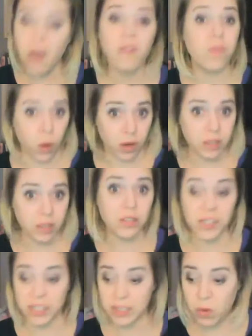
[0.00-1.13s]
4 is your
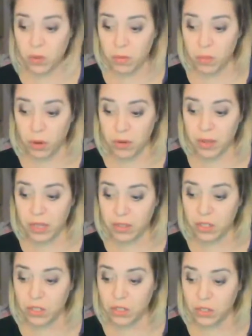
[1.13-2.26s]
6 most important
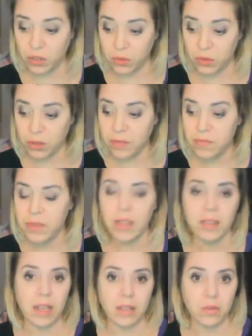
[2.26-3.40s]
things to do.
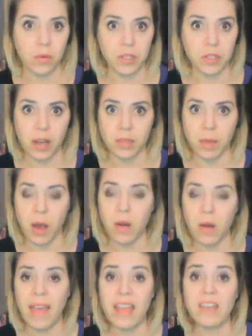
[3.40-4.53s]
That's what we talked about.
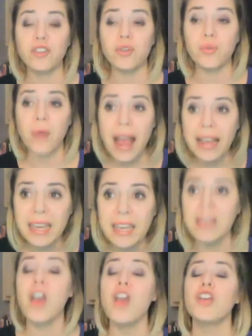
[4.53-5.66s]
And then
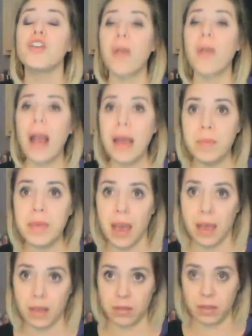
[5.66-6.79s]
tracking your
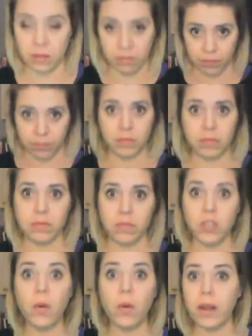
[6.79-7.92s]
IPAs.
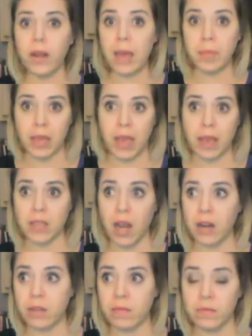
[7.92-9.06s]
Do you know what IPAs are?